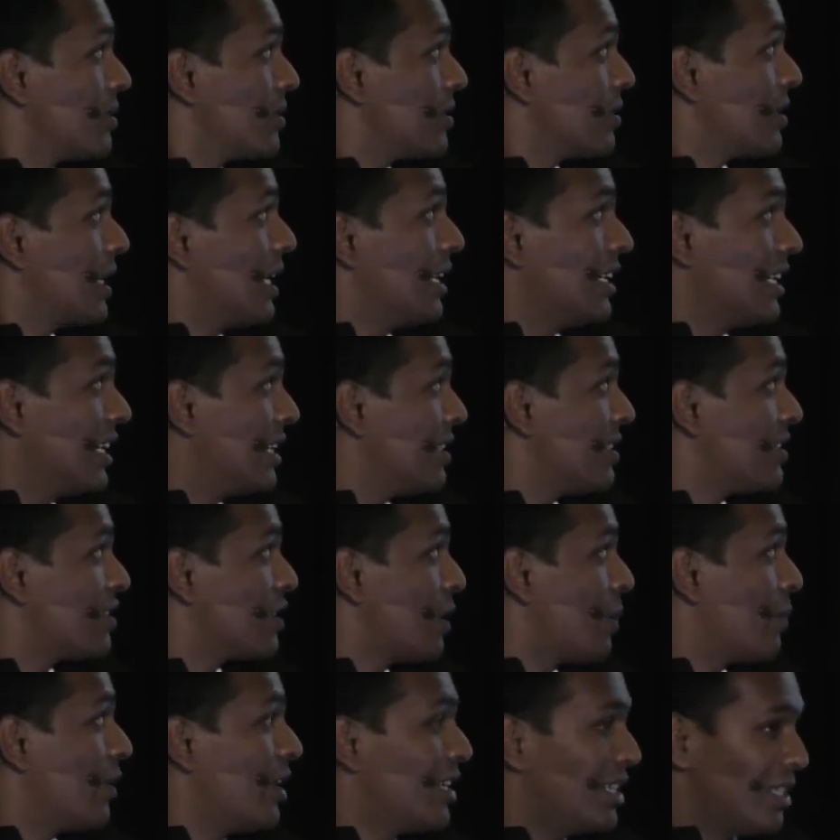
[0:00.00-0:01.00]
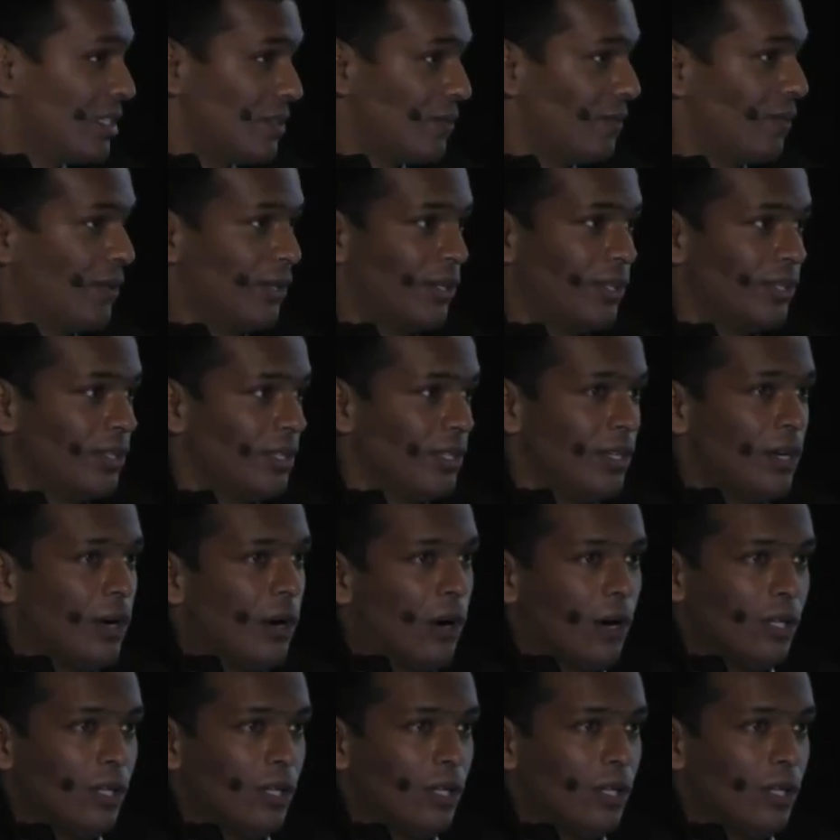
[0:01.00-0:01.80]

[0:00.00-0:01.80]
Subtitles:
dedicated subreddits for